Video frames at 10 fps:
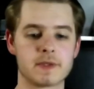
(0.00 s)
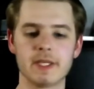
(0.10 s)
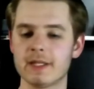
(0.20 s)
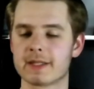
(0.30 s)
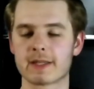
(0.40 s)
It
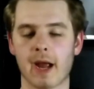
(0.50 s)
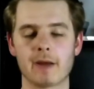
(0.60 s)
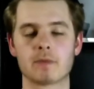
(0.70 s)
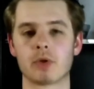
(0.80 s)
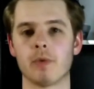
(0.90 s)
is time
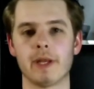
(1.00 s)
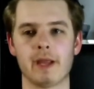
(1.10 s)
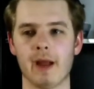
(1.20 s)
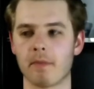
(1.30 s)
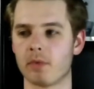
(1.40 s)
to
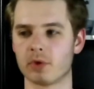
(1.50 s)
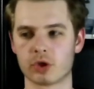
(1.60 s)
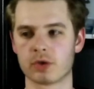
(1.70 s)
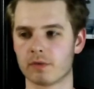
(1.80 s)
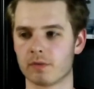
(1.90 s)
recap,
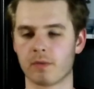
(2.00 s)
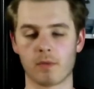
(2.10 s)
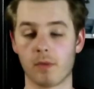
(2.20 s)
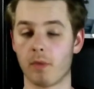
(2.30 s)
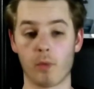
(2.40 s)
which
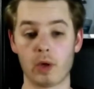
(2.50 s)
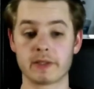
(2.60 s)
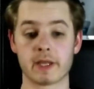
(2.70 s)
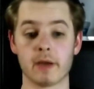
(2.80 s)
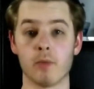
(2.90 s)
was
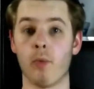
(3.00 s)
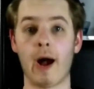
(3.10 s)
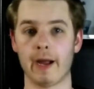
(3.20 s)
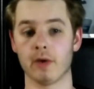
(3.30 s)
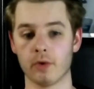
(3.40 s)
a
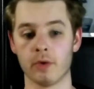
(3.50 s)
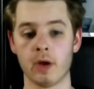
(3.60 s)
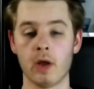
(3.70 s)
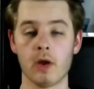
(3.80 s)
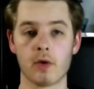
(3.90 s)
wild
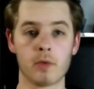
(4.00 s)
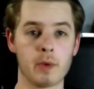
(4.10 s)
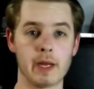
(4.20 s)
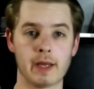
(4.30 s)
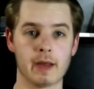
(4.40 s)

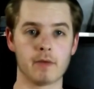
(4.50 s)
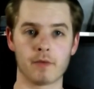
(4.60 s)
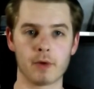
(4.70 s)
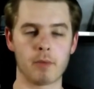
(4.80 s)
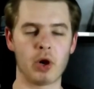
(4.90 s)
week in
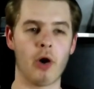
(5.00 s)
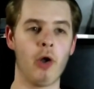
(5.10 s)
football.